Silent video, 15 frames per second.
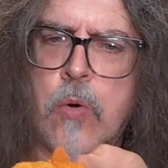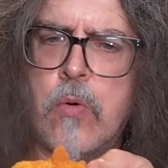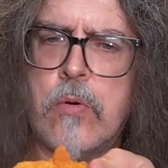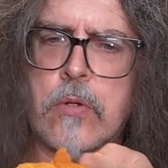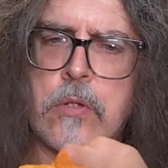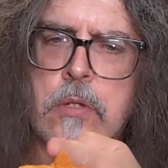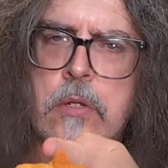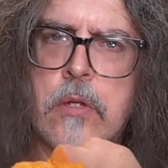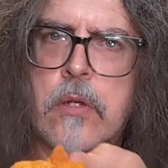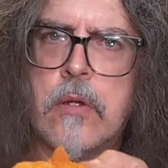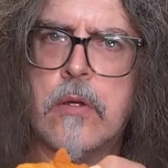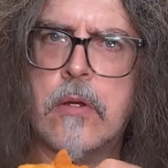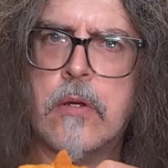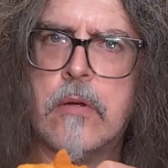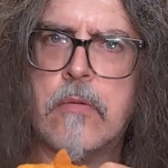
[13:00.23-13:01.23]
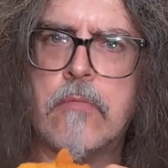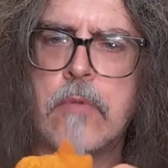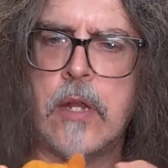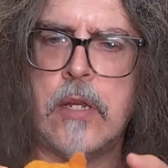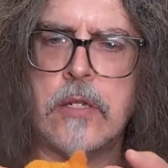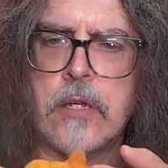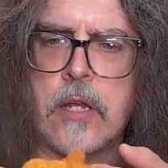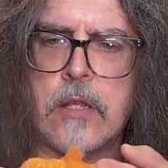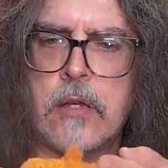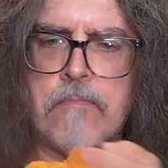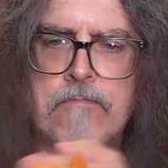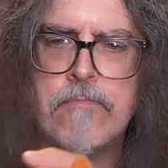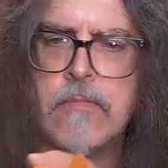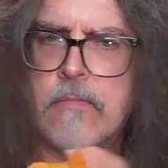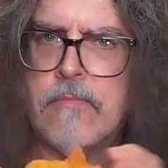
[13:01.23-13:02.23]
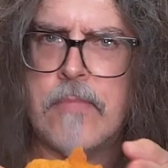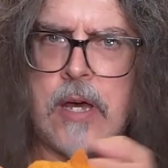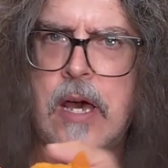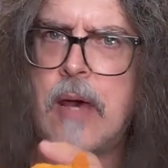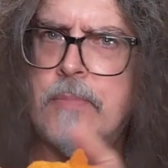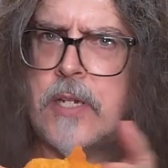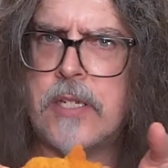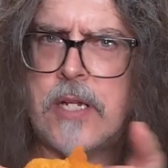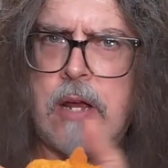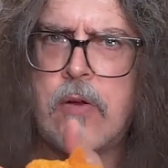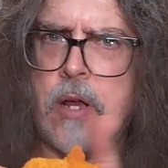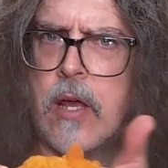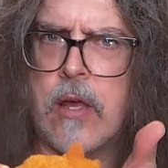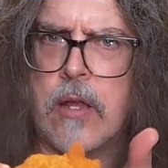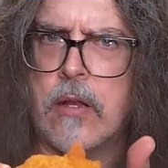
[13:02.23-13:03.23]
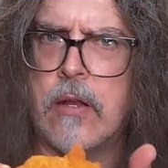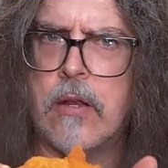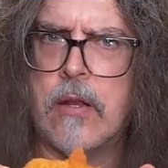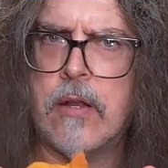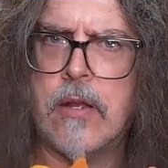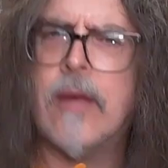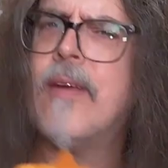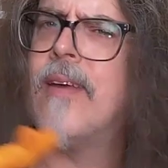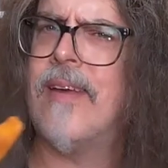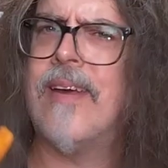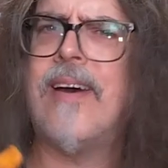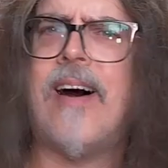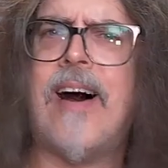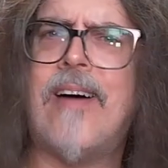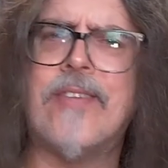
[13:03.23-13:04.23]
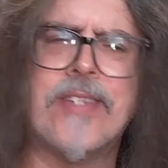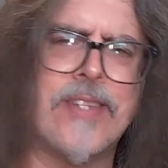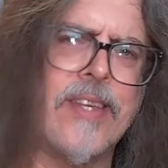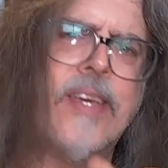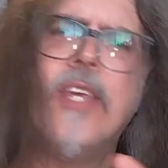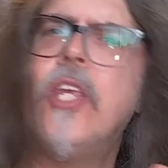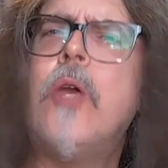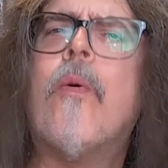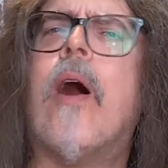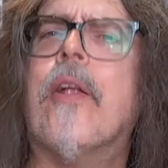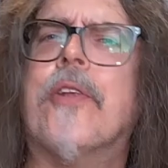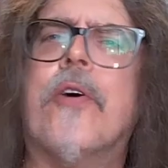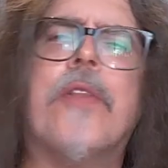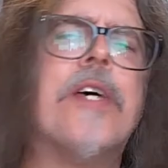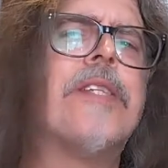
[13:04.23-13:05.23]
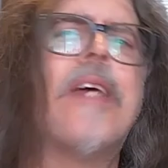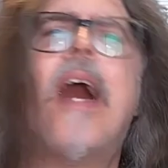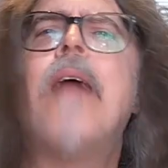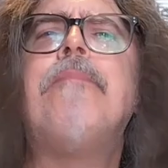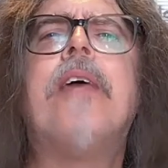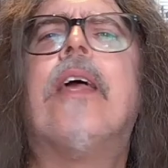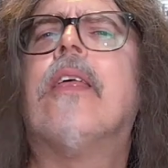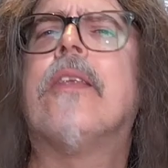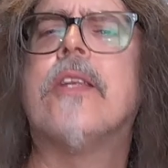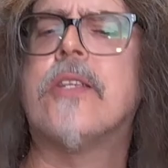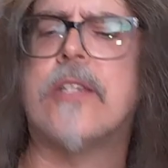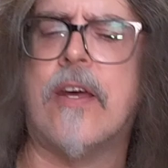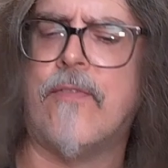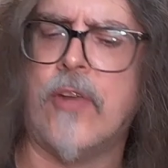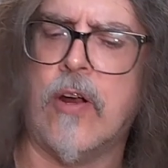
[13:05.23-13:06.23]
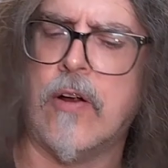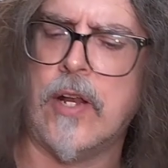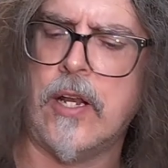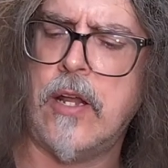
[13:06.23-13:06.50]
horns, and he's got the Hoptapteron. Obviously, you all know this. I'm telling you stuff you already